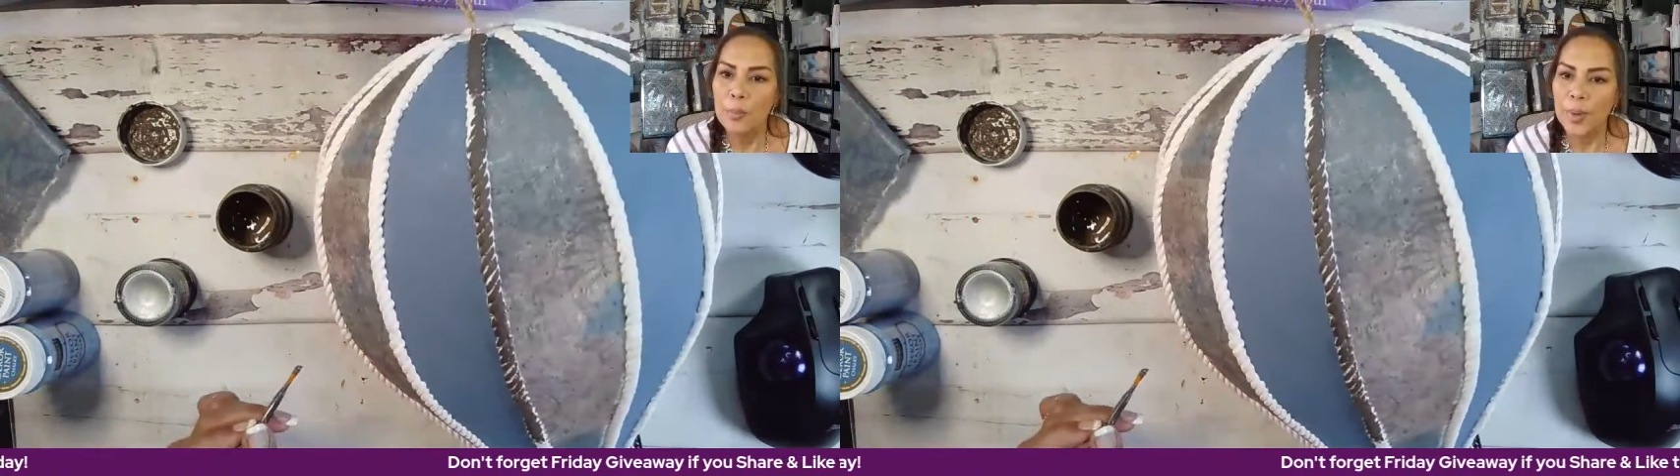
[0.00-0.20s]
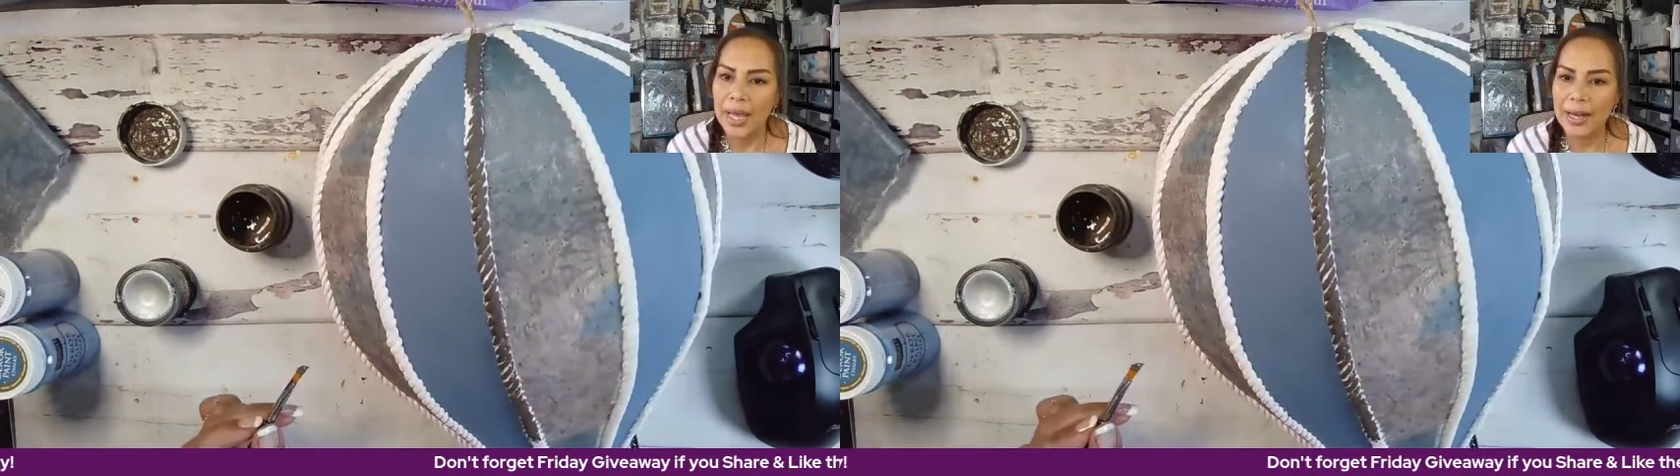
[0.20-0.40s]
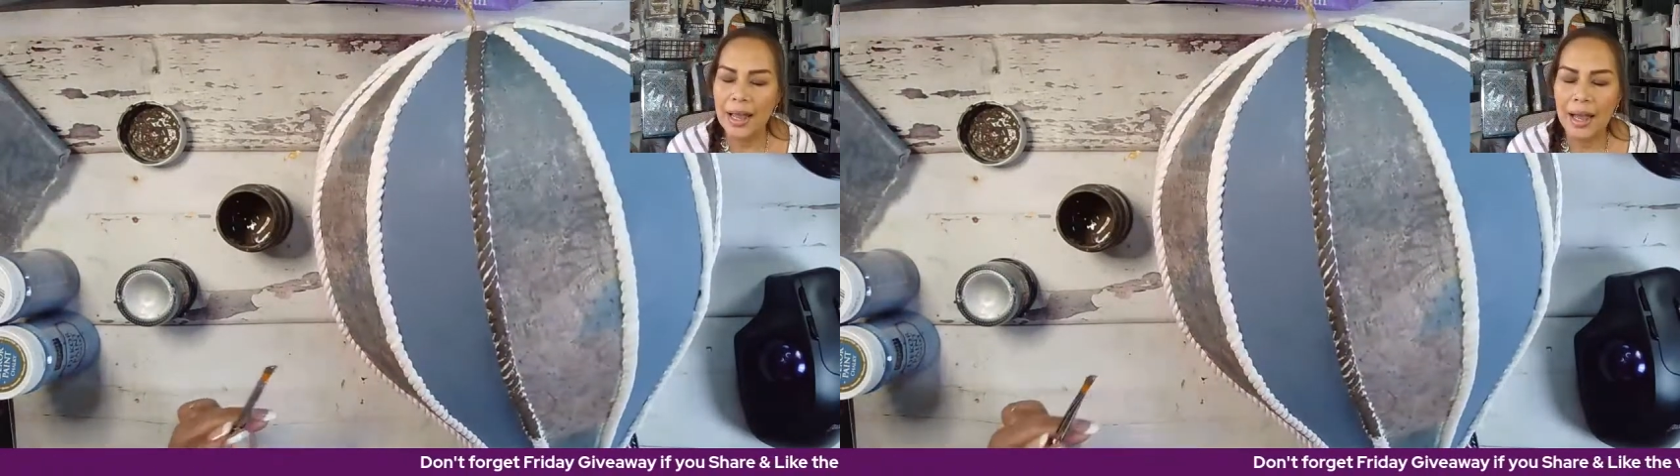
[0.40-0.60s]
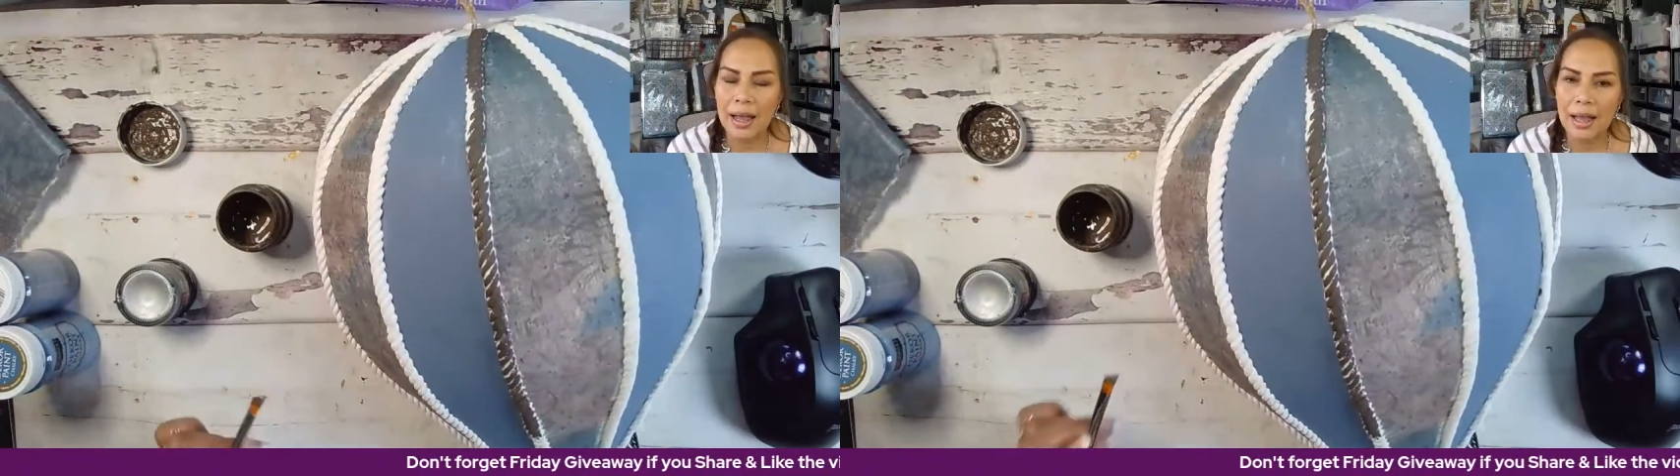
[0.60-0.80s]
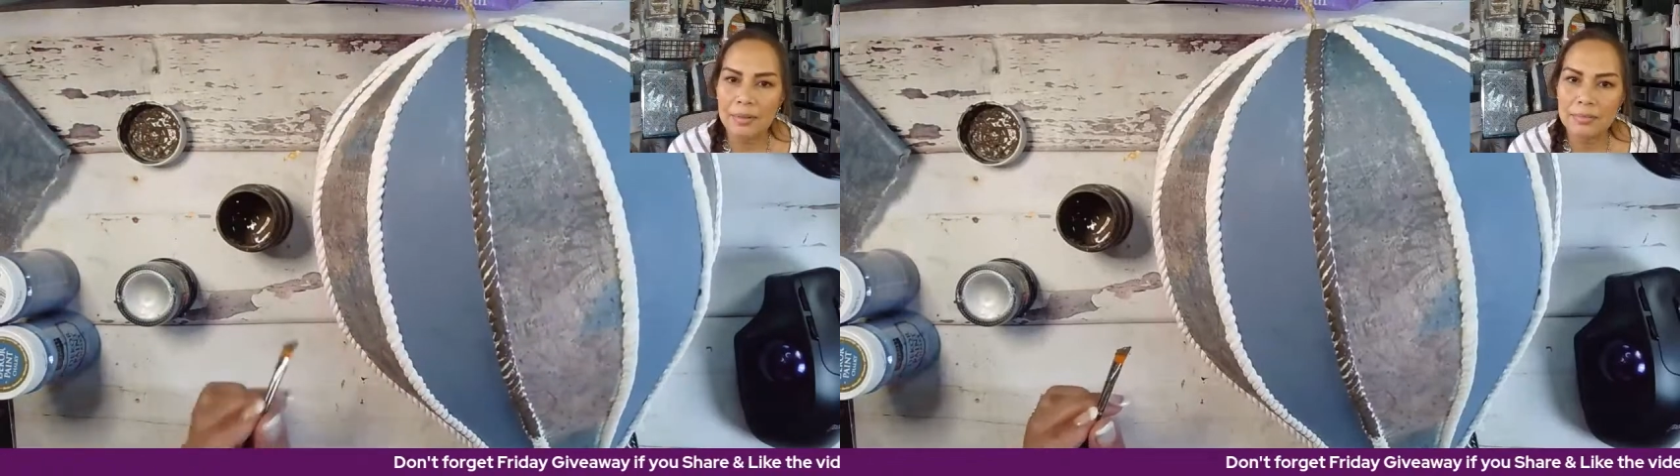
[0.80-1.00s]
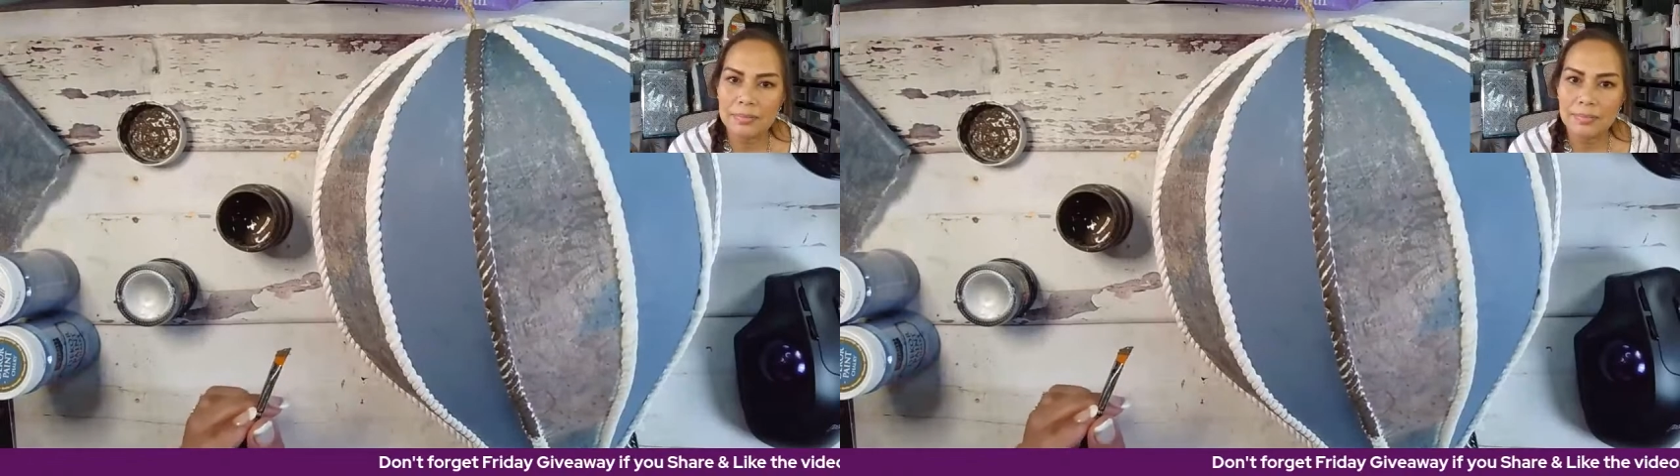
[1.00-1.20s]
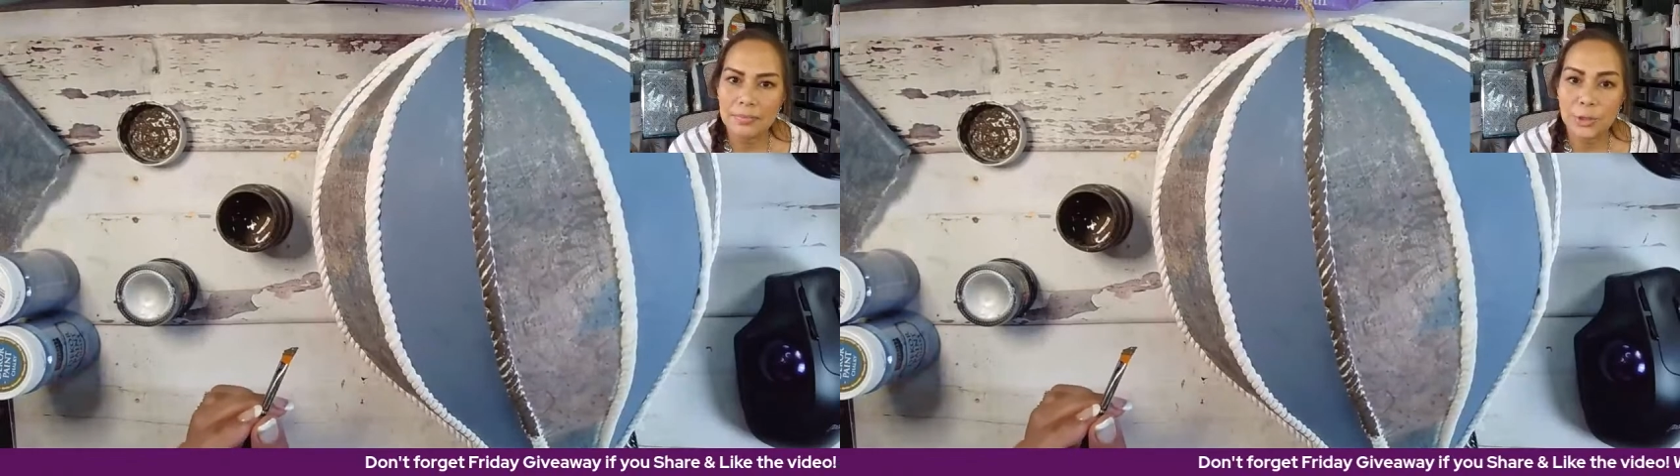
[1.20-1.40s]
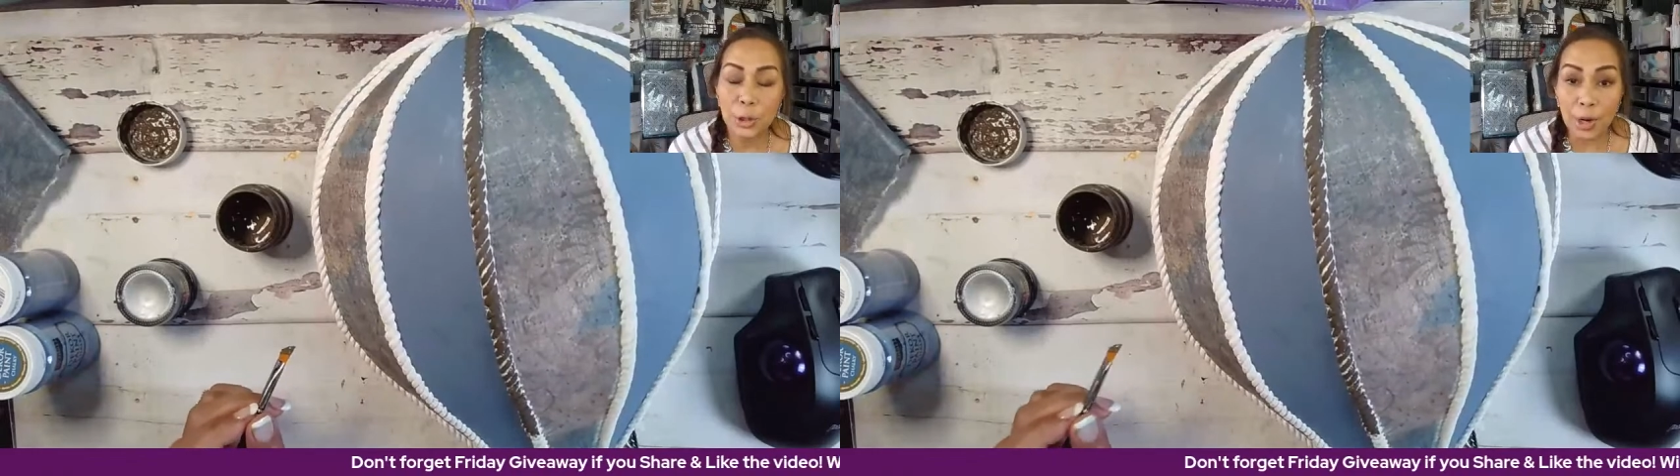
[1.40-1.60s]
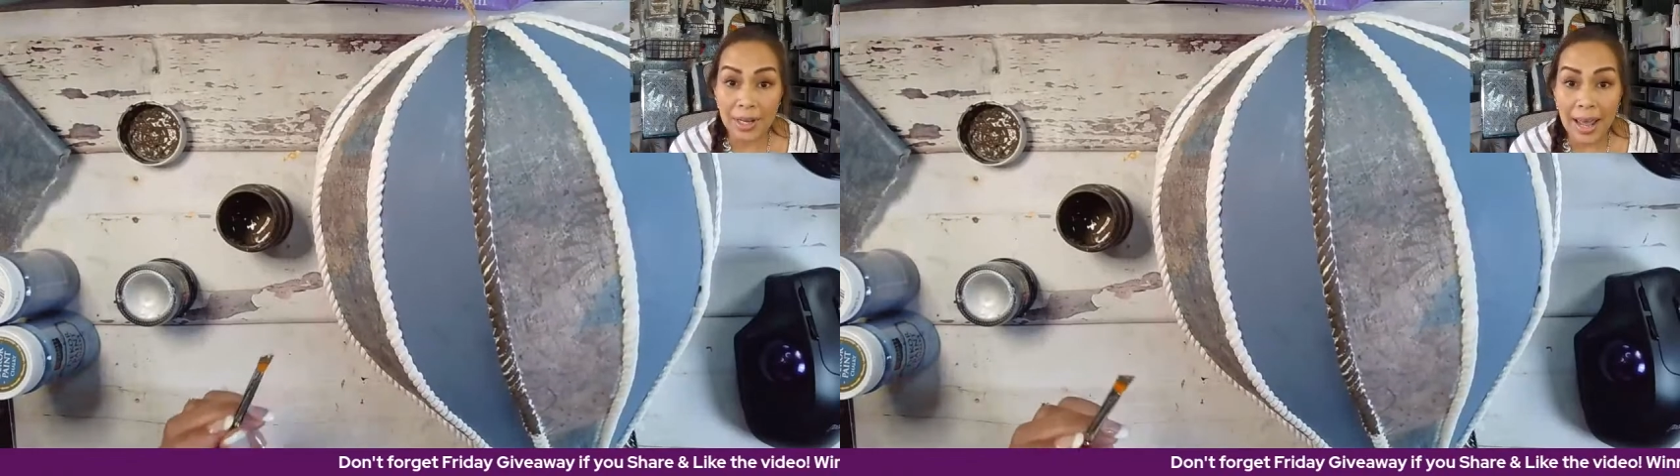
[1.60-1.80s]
But Troy,